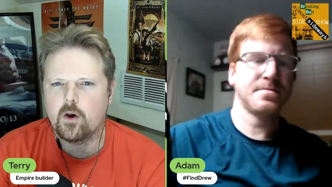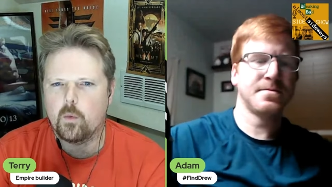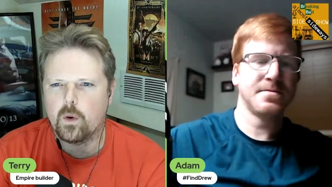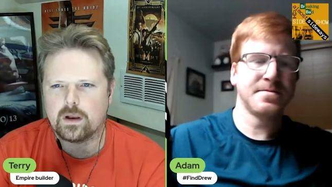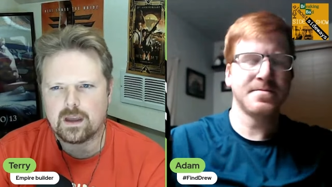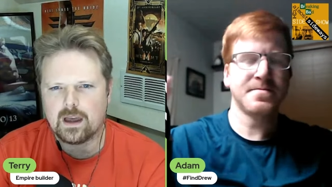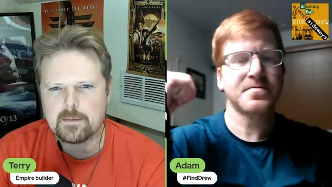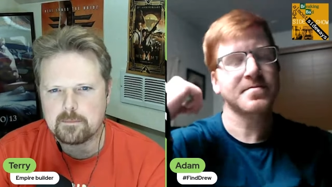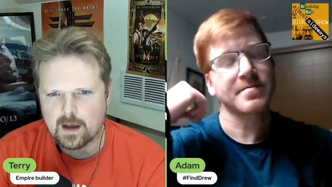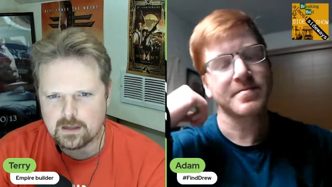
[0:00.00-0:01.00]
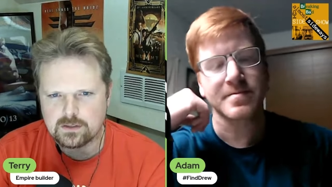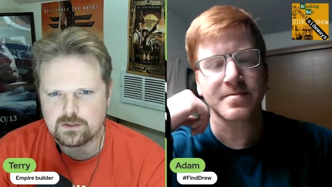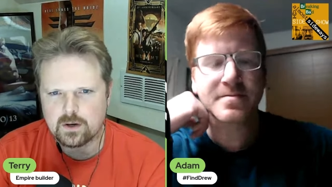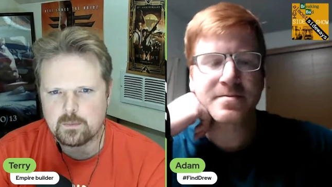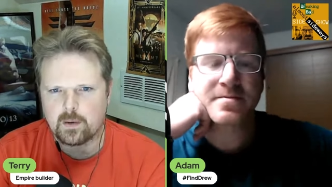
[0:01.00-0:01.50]
Speaker 1: What kind of
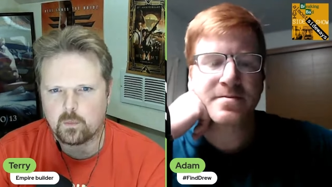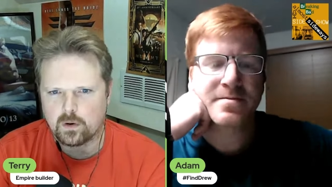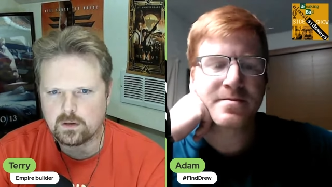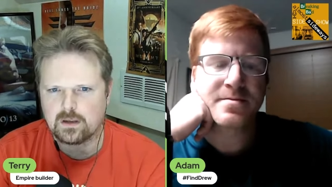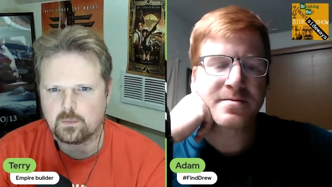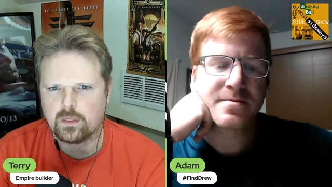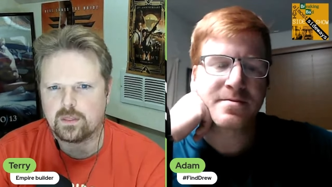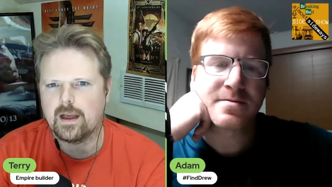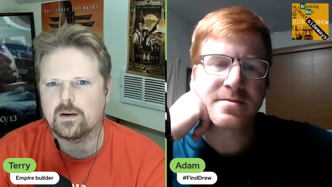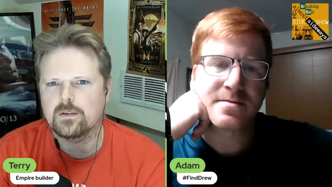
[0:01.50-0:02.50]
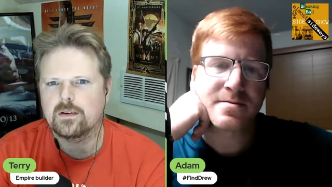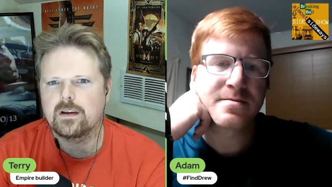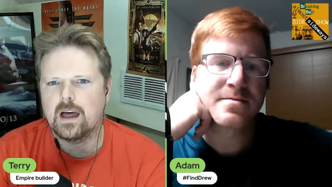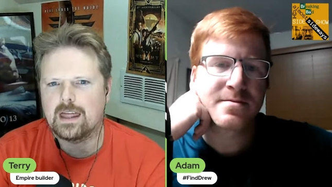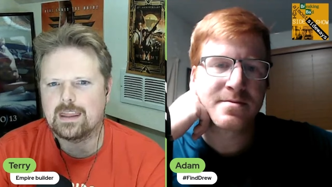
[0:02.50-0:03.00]
monster am I working with now?"
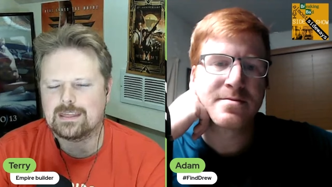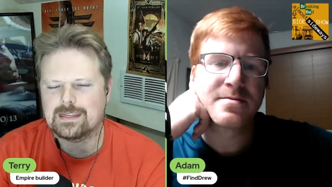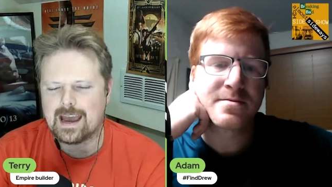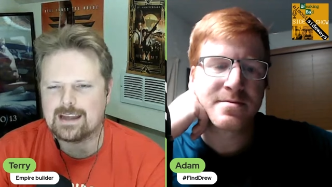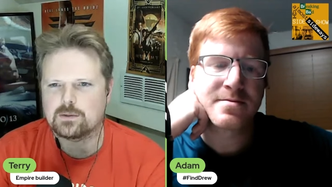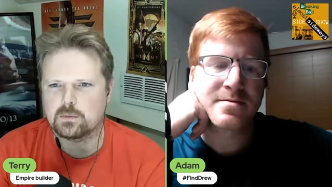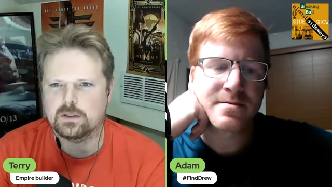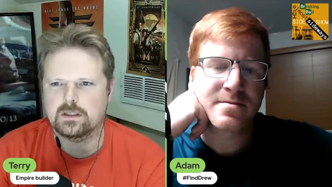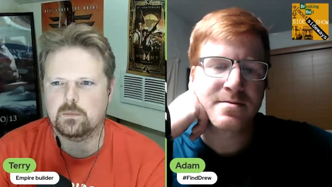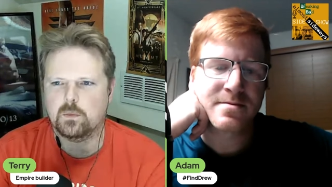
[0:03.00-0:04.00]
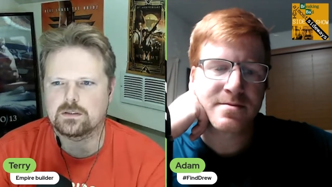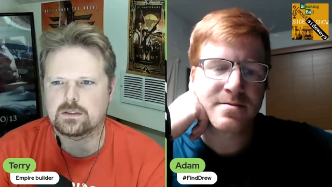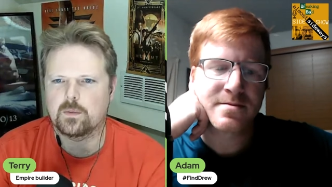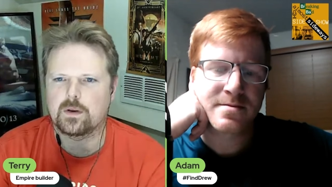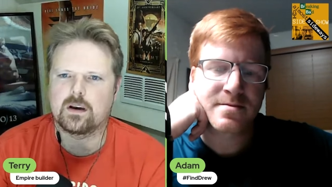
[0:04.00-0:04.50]
I think that's really what's
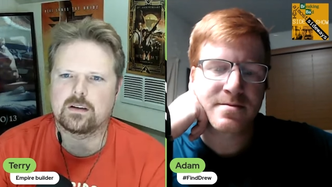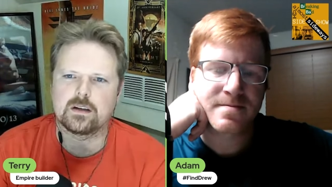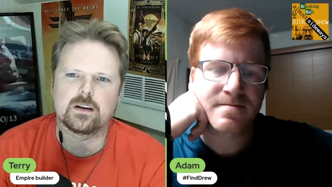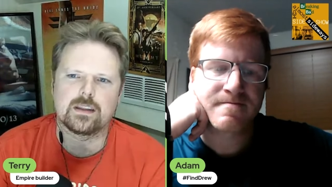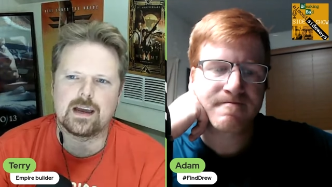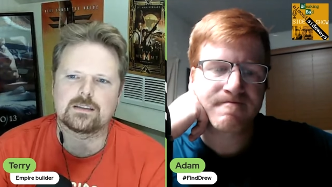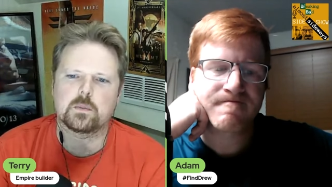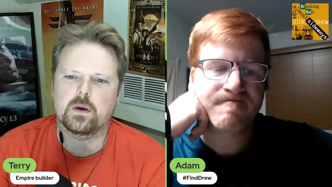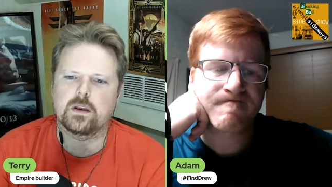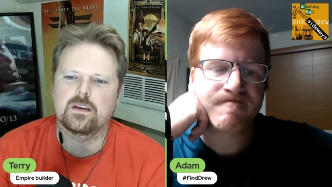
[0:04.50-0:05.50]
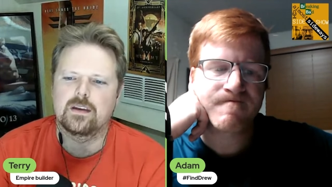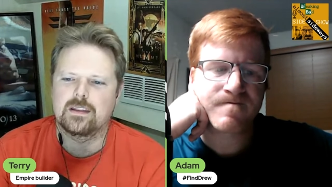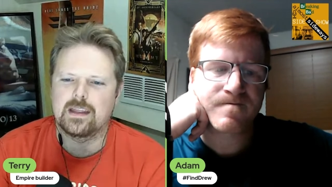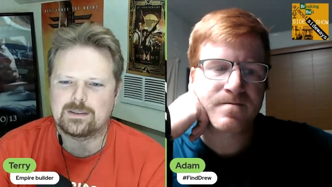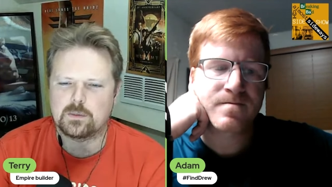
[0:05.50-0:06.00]
going on here, and that's what
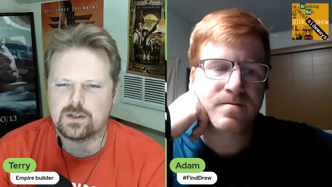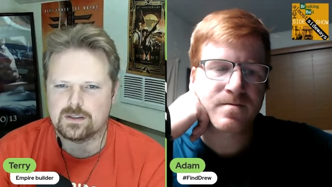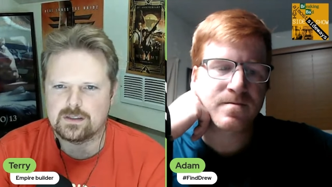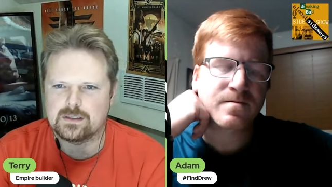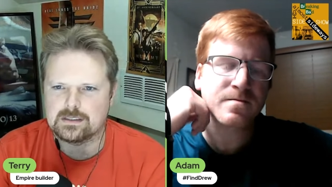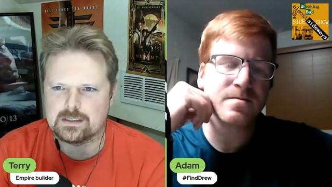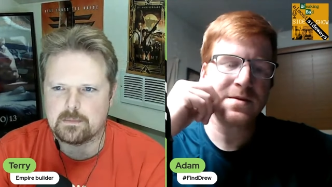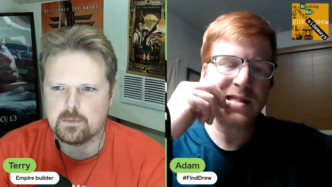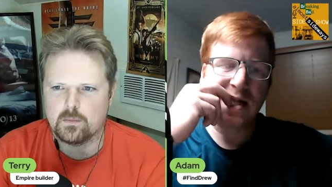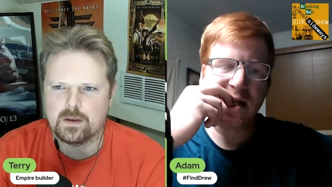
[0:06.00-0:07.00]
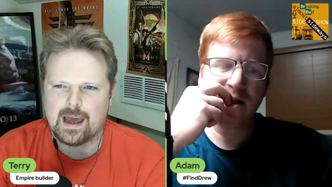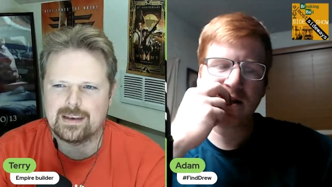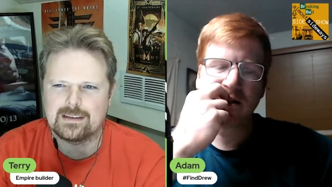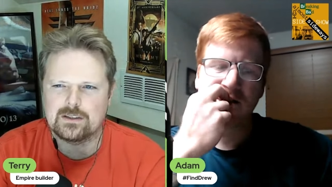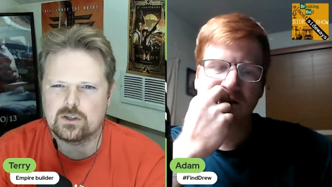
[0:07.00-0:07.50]
that's what Jesse sees in that moment.
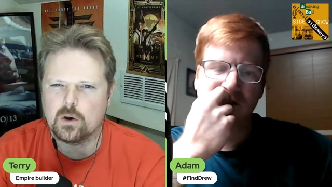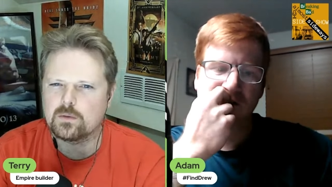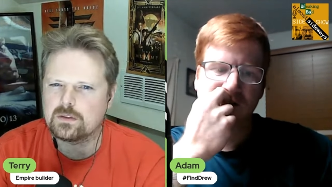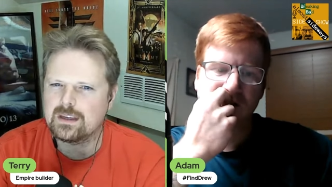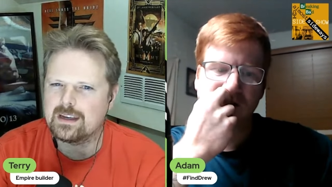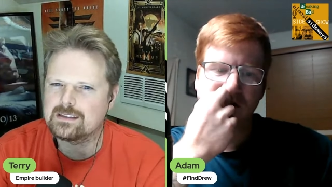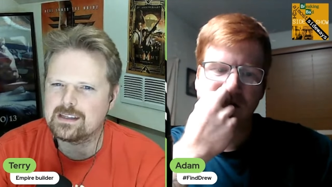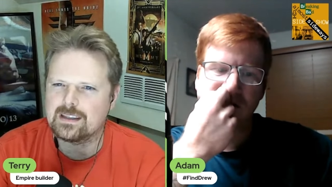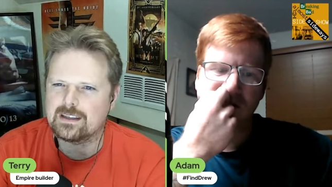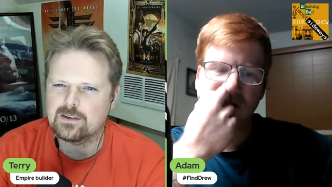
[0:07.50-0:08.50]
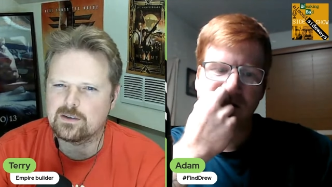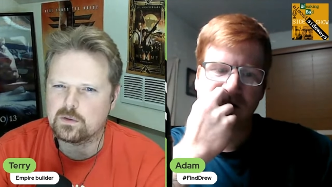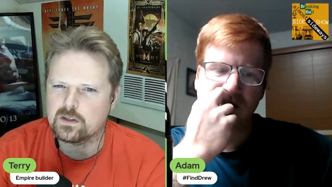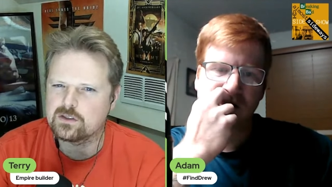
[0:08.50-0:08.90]
I don't think it has anything to do with the